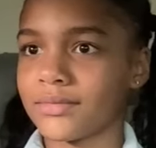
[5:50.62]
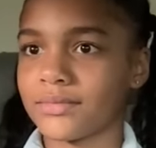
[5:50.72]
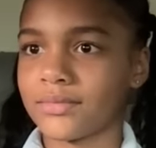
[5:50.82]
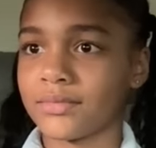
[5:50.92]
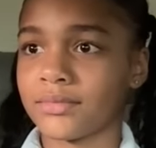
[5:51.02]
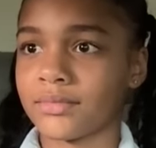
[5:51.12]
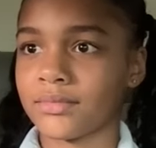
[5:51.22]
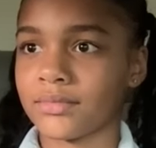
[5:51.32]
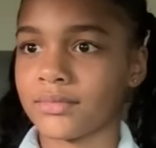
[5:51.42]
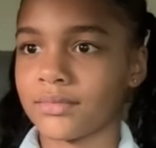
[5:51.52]

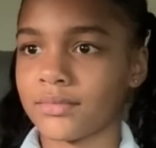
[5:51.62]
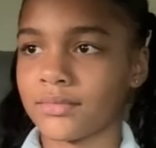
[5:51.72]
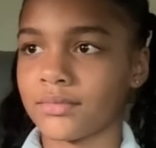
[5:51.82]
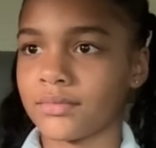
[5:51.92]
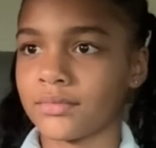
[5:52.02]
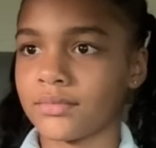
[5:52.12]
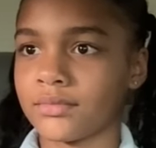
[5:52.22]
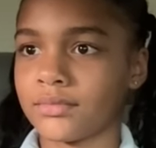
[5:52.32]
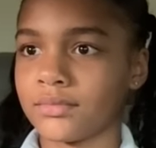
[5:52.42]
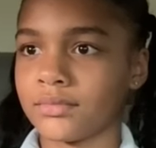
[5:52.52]

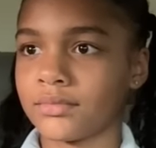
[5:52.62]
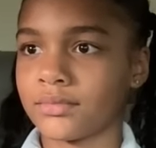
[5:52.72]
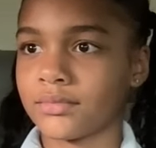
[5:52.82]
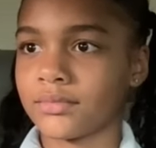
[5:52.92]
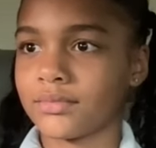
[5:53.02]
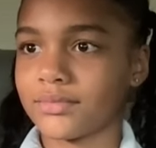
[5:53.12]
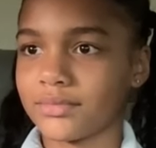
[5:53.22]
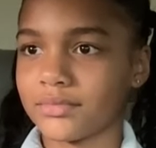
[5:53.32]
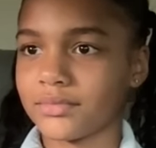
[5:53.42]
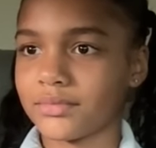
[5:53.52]

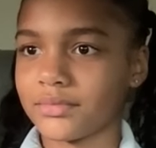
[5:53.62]
The person shown says nothing.